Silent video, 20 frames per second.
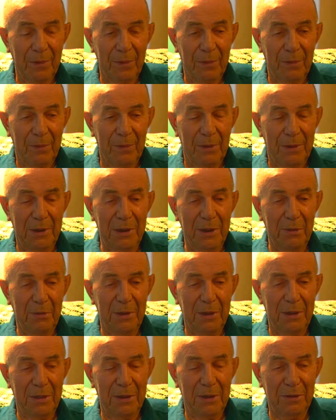Well,
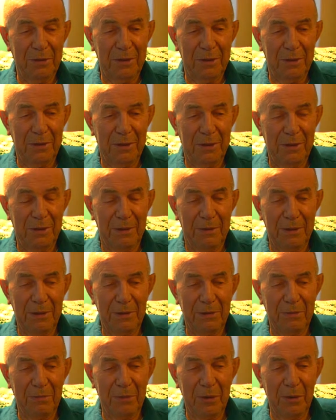anyway,
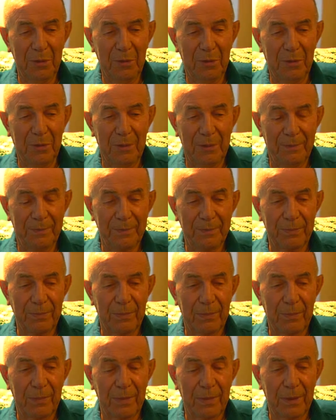this mule,
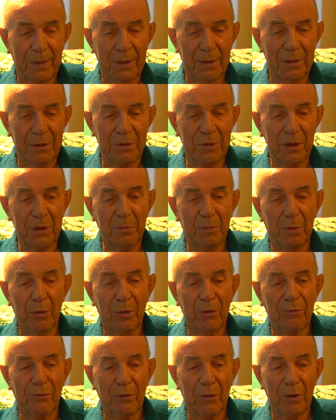she'd pull
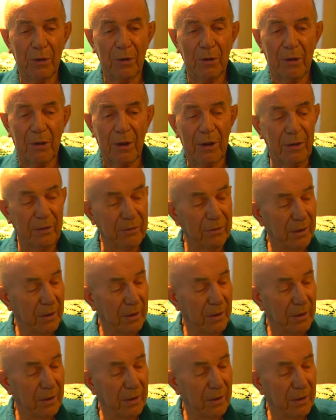4 cars.